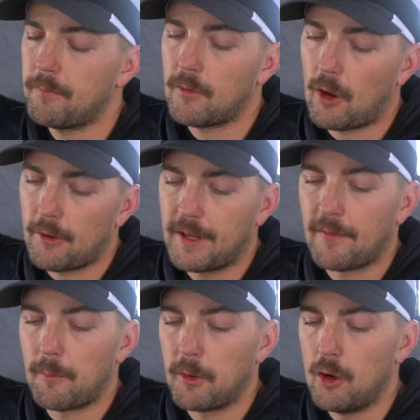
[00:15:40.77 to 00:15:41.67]
It's hard to
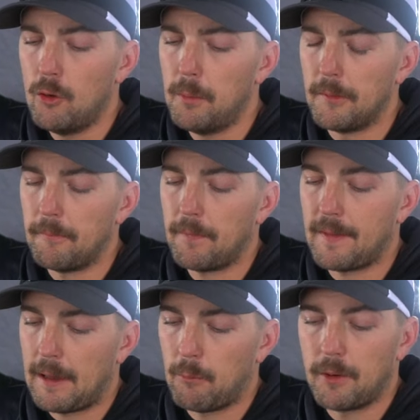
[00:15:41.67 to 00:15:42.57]
get them to go, but
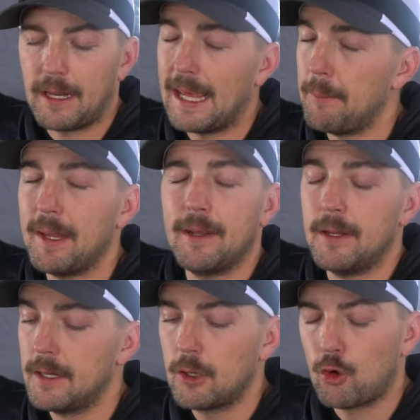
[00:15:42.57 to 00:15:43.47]
that one came in
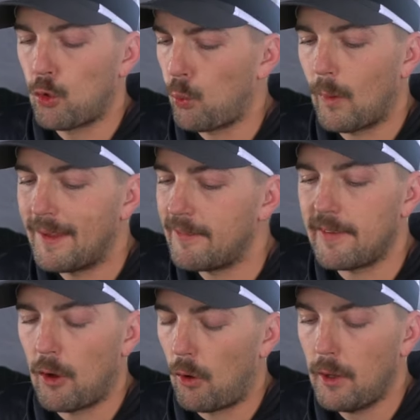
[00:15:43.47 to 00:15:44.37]

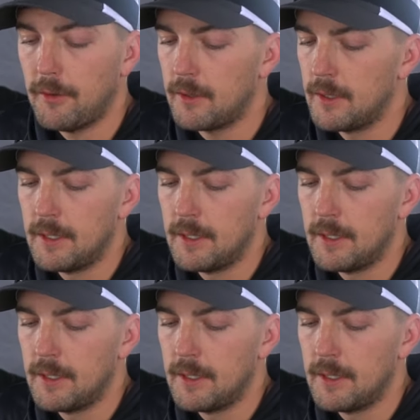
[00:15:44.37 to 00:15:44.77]
crazy hot.